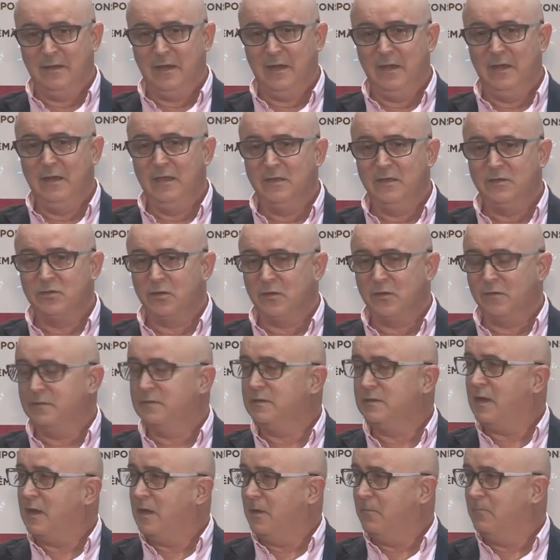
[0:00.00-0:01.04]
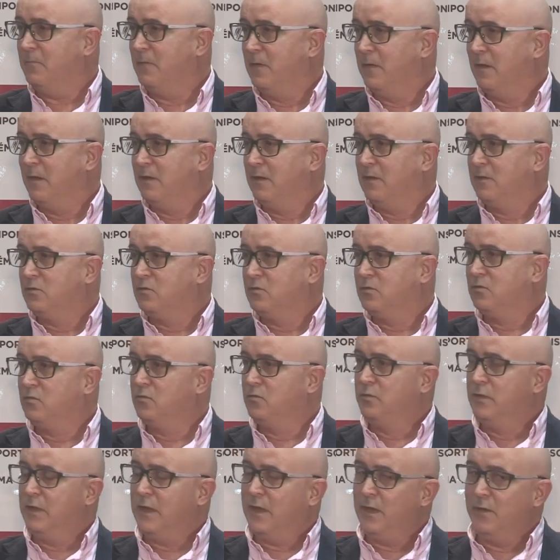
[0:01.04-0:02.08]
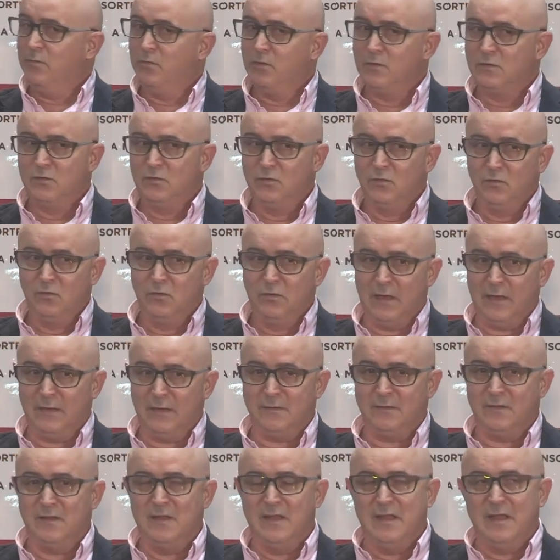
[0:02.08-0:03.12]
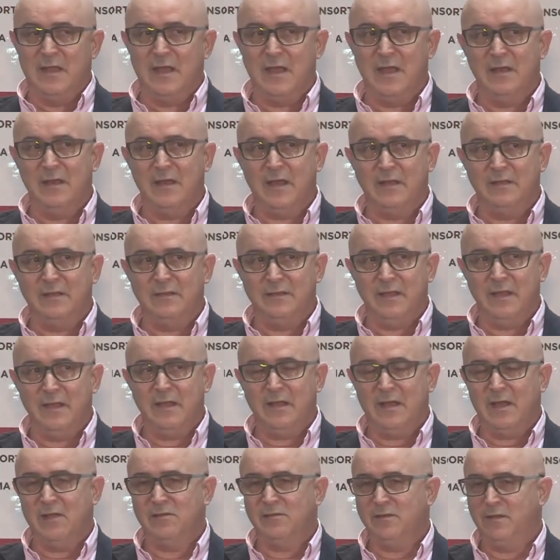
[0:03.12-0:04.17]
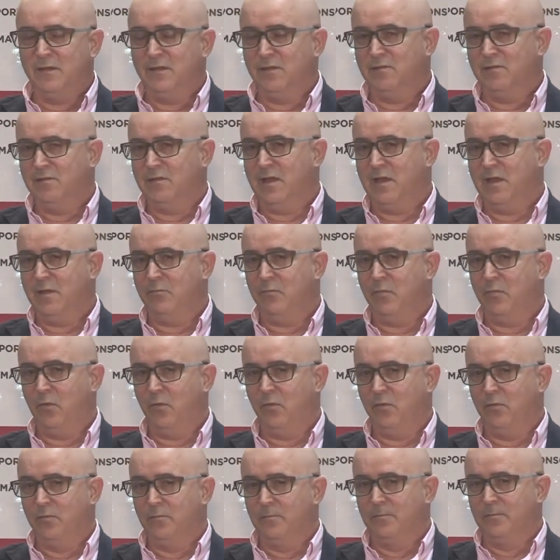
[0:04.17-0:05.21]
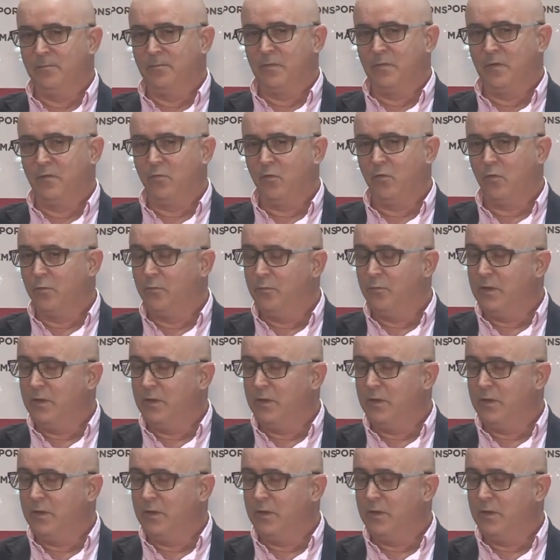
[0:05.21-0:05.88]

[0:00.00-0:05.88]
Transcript: leisure of time to be able to do that. And I take as an example for